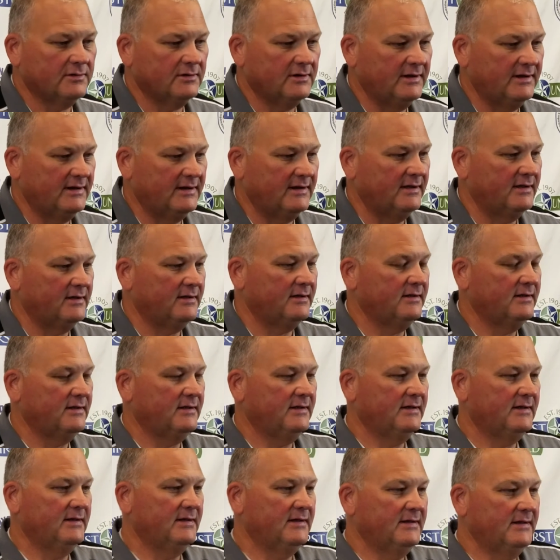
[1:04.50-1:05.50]
And
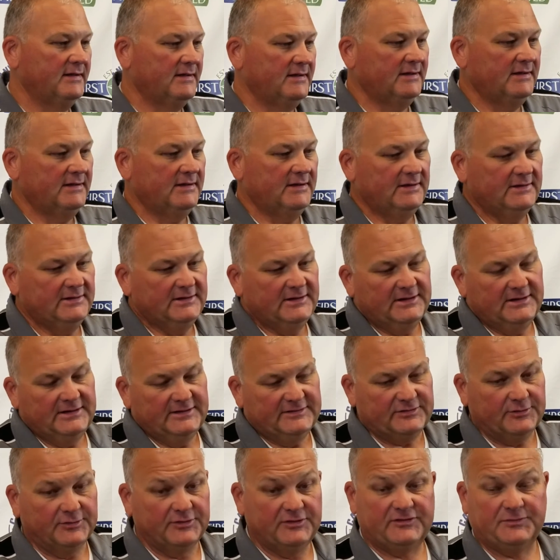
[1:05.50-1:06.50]

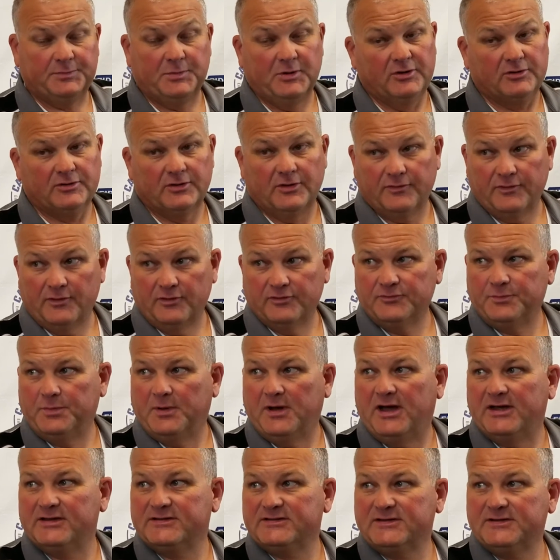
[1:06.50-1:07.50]
so you just build on those
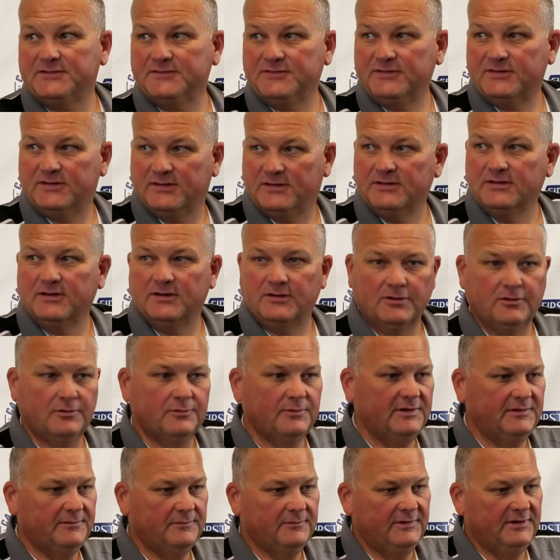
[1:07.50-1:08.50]
positives. You know,
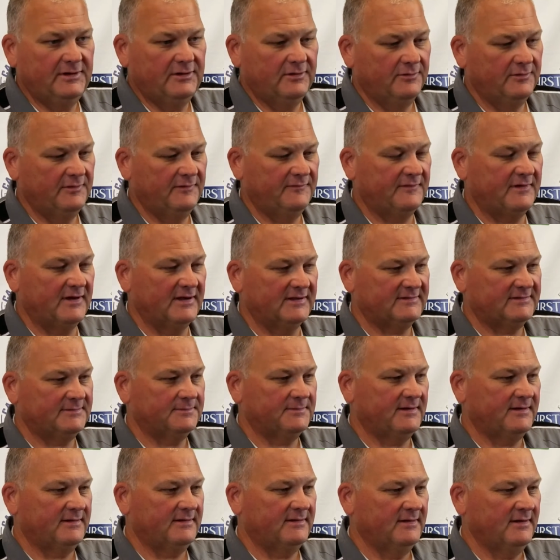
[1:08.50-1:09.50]
we know we've got
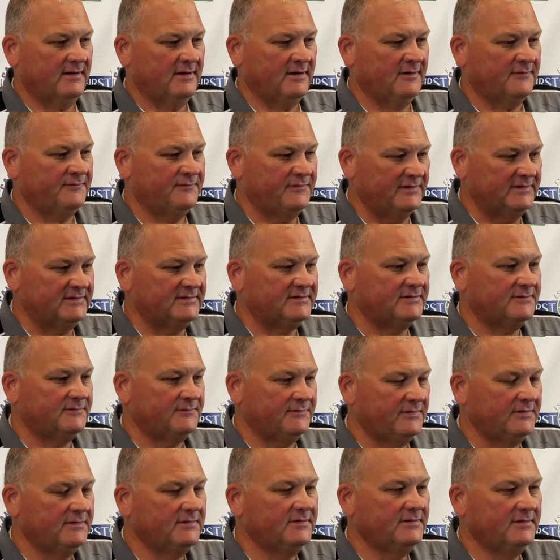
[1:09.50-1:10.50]
some
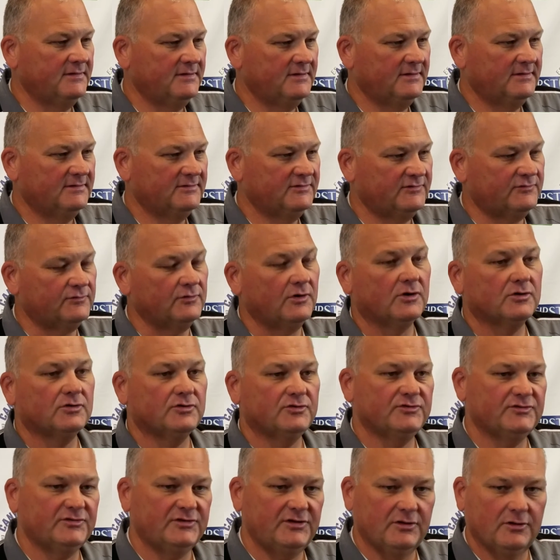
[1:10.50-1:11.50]
offensive
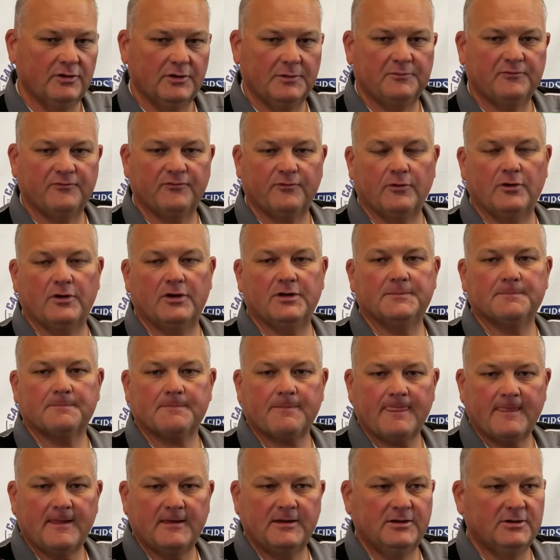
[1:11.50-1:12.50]
struggles, you know, up front,
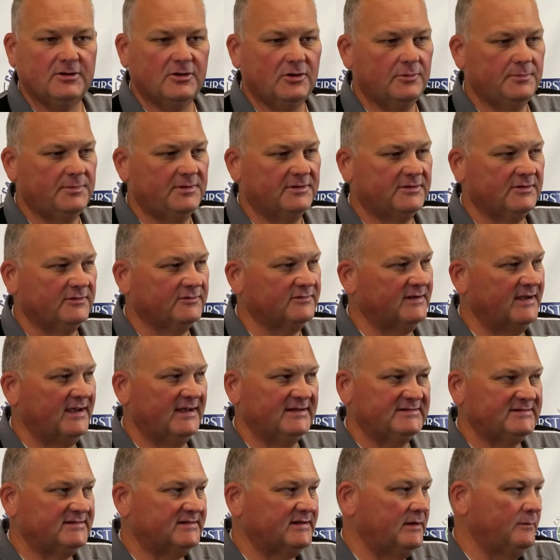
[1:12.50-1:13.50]
you know, but those
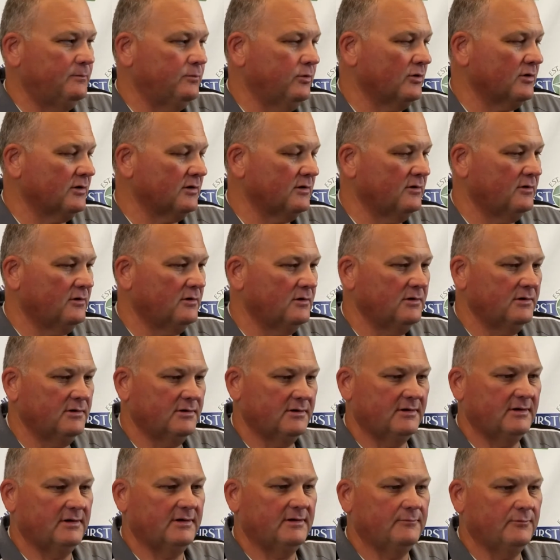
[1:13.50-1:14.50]
guys just keep working hard,
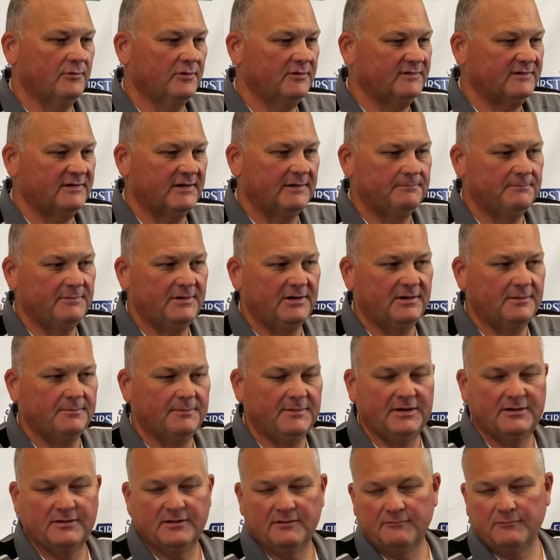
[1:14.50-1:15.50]
and we're just getting better and
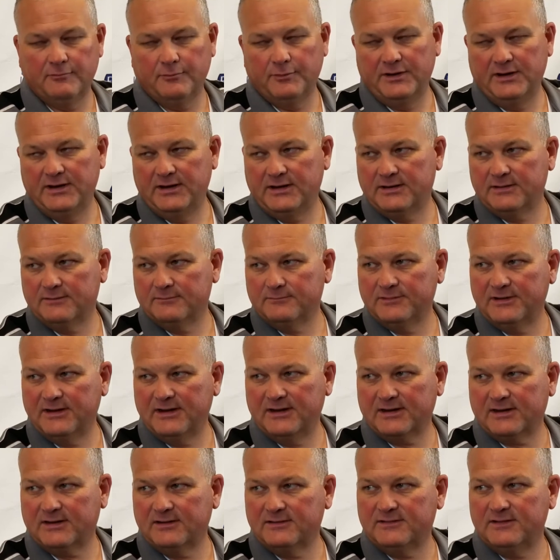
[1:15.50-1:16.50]
better every week, and we got
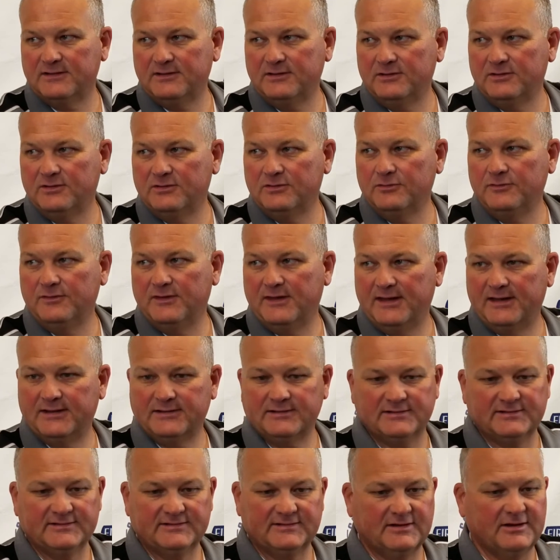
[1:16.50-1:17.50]
to continue to do
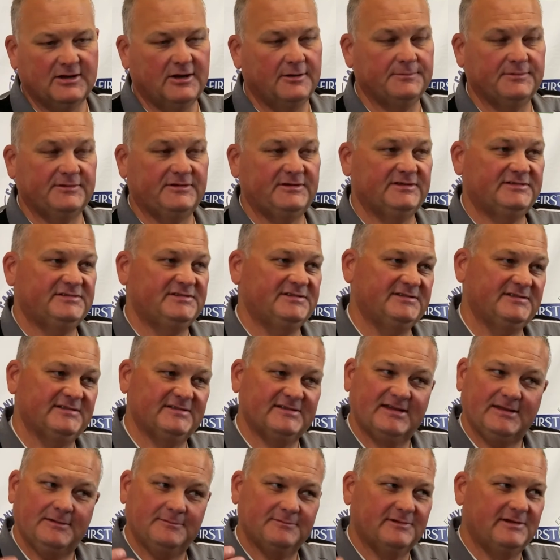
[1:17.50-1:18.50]
that because competition
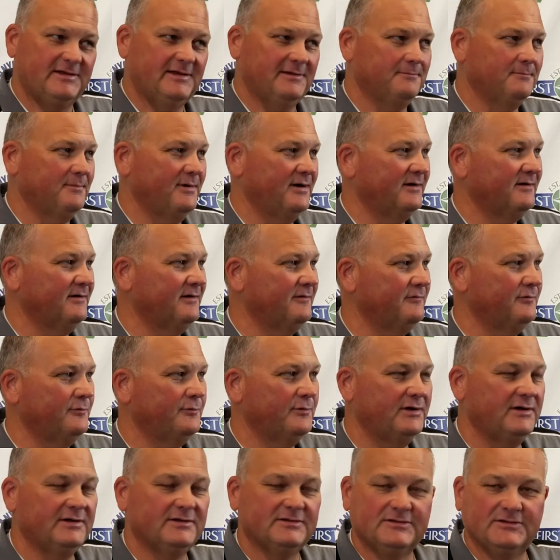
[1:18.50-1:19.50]
just keeps getting better every
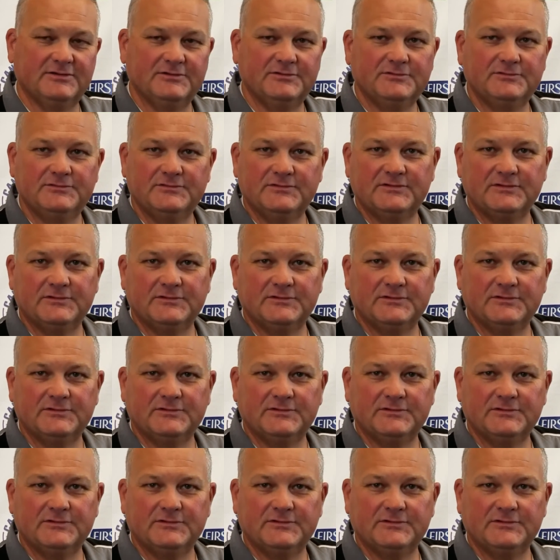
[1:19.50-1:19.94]
week too.